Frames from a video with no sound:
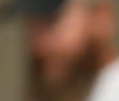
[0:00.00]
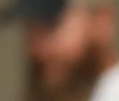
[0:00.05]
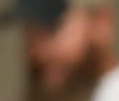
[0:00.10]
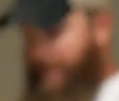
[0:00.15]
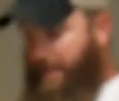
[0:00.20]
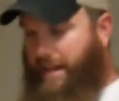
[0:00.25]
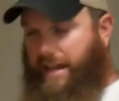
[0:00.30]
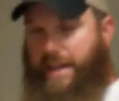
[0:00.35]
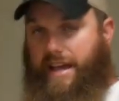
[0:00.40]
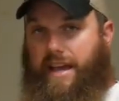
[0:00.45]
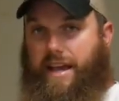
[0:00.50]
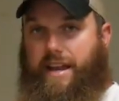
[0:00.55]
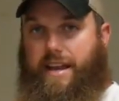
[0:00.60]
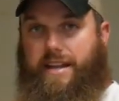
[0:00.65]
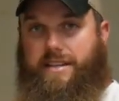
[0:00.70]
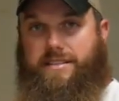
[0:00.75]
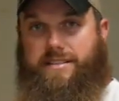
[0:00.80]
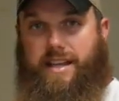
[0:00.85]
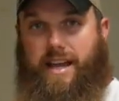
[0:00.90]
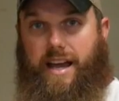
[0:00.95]
and
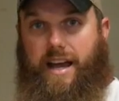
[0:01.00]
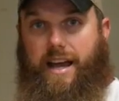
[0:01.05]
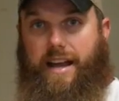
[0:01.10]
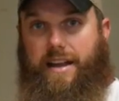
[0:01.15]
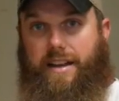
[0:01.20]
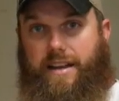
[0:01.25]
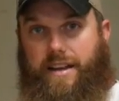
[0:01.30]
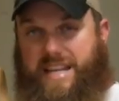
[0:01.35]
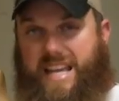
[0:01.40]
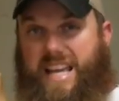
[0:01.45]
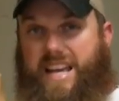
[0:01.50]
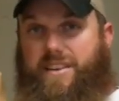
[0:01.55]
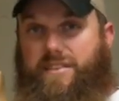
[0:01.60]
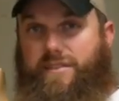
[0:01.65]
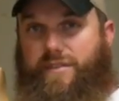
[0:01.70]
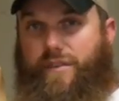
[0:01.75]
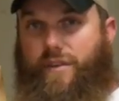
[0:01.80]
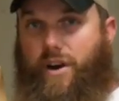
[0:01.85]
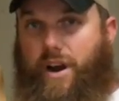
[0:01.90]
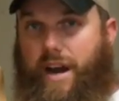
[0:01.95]
it's got
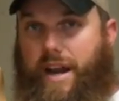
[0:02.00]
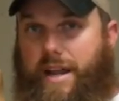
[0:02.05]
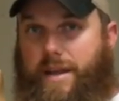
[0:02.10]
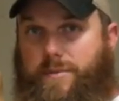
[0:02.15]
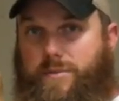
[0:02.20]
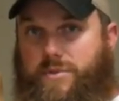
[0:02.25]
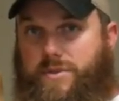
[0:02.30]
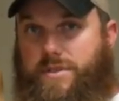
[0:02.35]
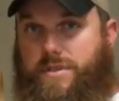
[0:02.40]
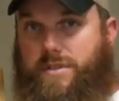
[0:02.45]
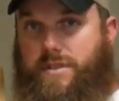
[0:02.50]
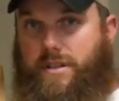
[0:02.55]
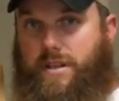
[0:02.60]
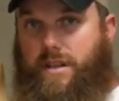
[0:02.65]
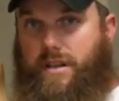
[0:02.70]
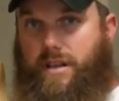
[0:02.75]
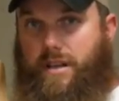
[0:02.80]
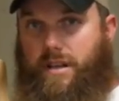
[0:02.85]
10 frames